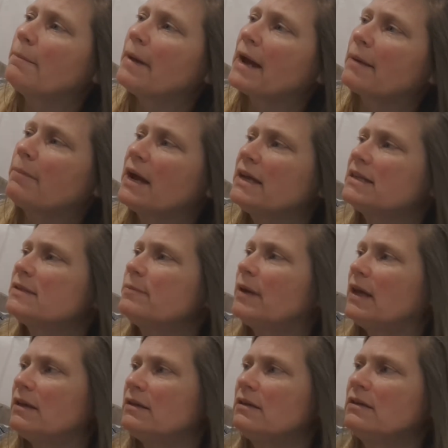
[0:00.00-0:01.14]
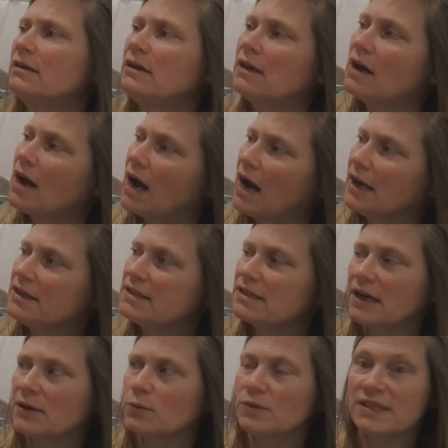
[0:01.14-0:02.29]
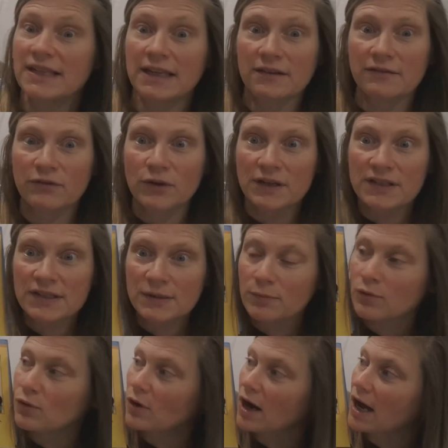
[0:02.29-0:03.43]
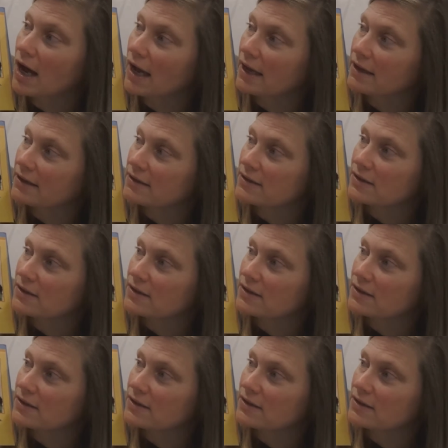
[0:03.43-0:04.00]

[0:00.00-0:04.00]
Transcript: Back by his pen, Einstein was in for a surprise.